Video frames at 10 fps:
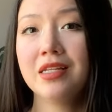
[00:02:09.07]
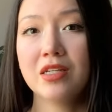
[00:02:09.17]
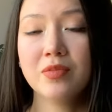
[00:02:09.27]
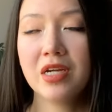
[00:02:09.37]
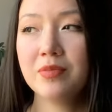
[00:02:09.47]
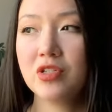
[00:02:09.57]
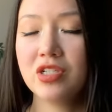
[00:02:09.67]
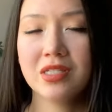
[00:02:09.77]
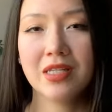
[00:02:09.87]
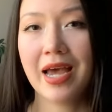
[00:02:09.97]
Sometimes
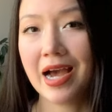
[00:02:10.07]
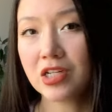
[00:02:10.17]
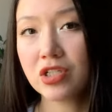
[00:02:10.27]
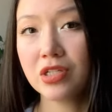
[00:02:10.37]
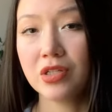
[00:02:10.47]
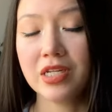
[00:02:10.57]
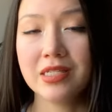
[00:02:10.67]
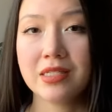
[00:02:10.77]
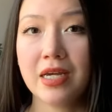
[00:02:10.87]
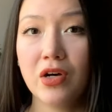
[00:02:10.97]
just the action
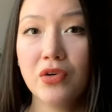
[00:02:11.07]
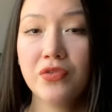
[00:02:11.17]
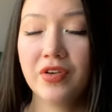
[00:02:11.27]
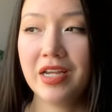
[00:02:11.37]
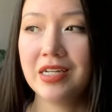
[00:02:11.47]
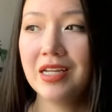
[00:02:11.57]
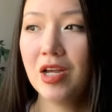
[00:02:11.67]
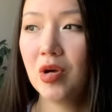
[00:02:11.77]
itself and,